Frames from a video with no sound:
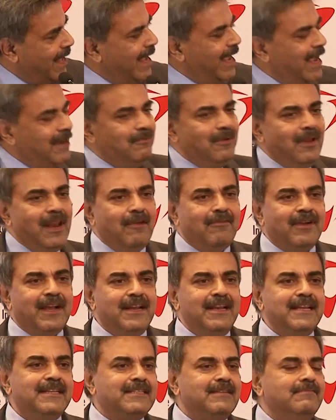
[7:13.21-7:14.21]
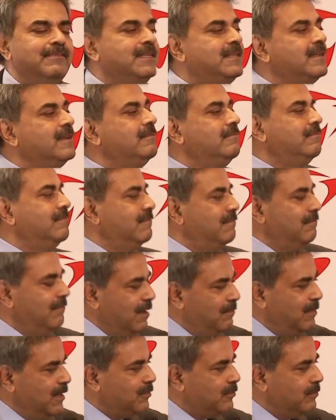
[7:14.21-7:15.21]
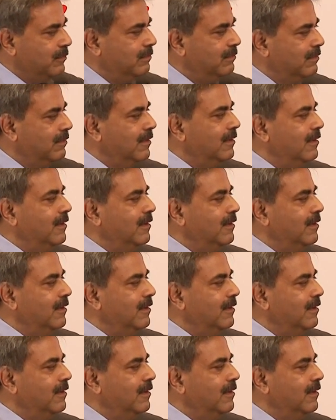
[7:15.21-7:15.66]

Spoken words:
and we'll have a connectivity maybe to